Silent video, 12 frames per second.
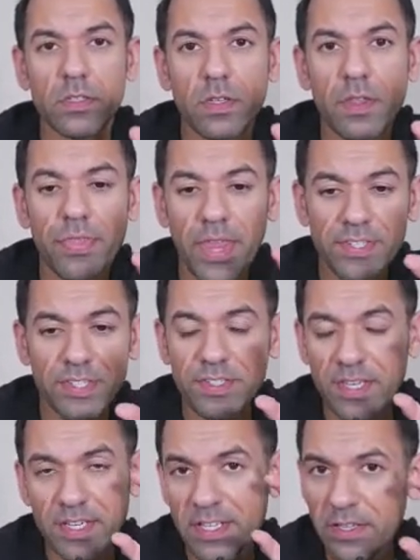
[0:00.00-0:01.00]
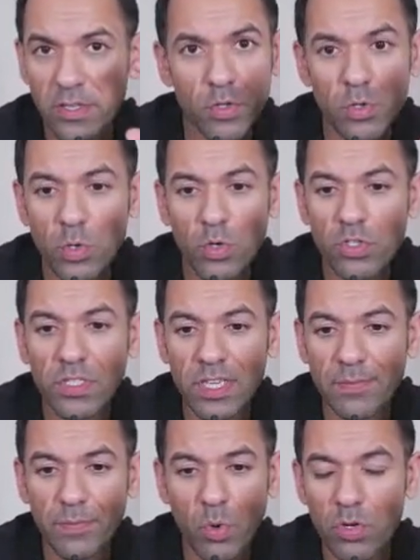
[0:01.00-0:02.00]
this is a hugely
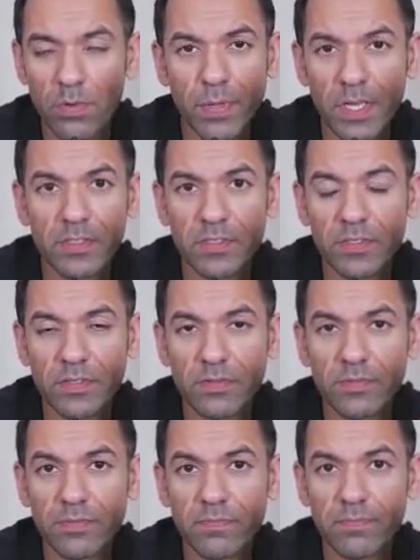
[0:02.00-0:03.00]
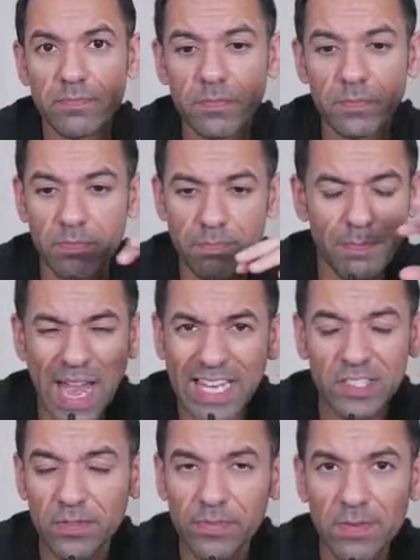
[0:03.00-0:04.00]
important piece,
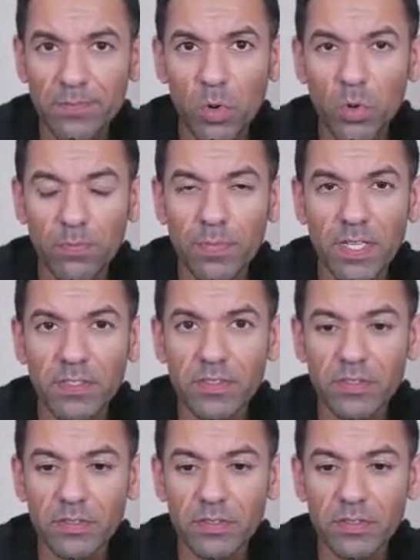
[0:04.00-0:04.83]
massively important piece.